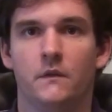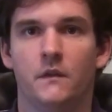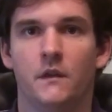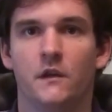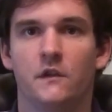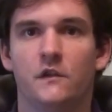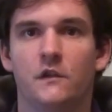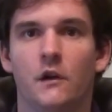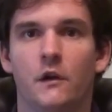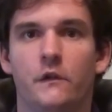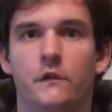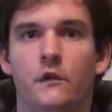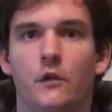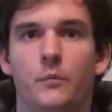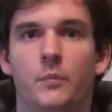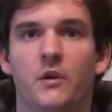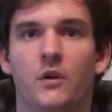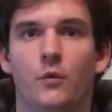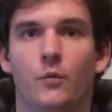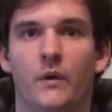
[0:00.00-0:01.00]
They should also
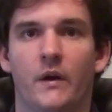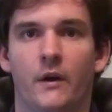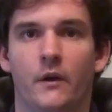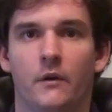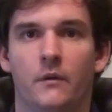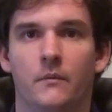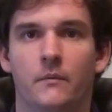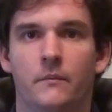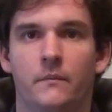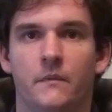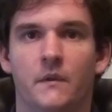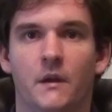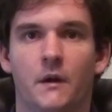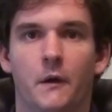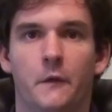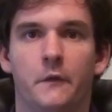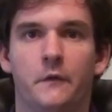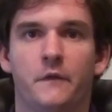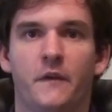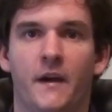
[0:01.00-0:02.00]
be aware that
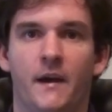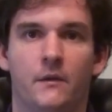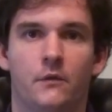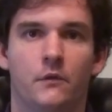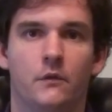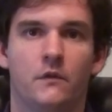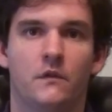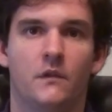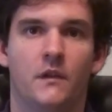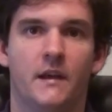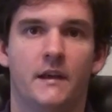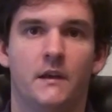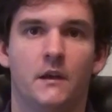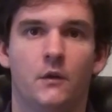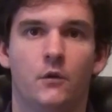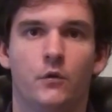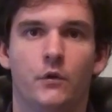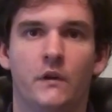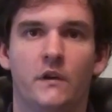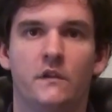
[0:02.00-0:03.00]
other factors, like
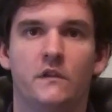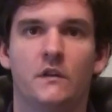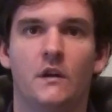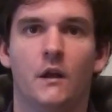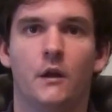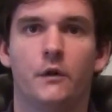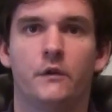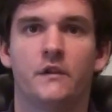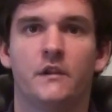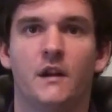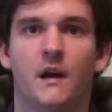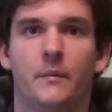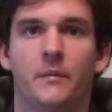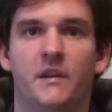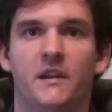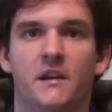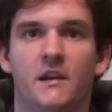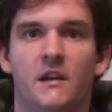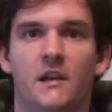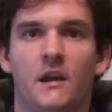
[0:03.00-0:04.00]
increased
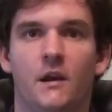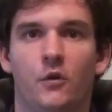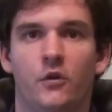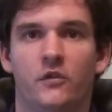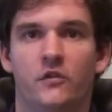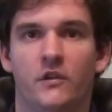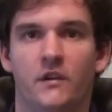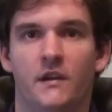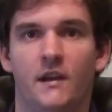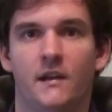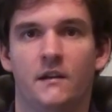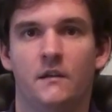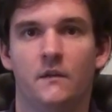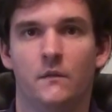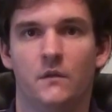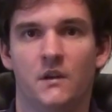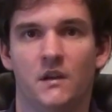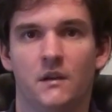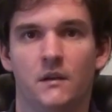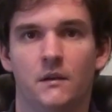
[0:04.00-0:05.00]
dollar-denominated carry trade
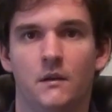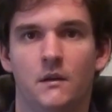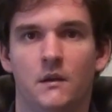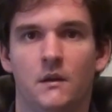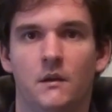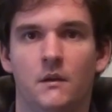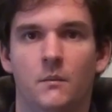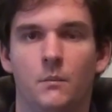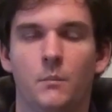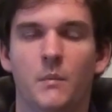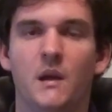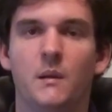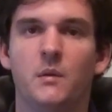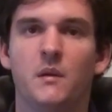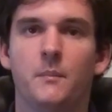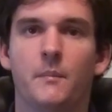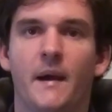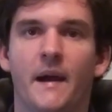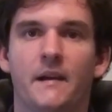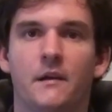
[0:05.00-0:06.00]
activity, may be
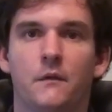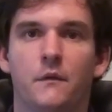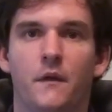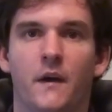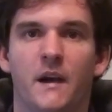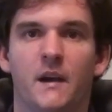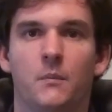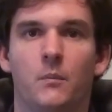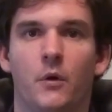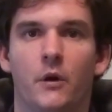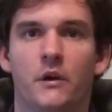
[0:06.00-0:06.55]
magnifying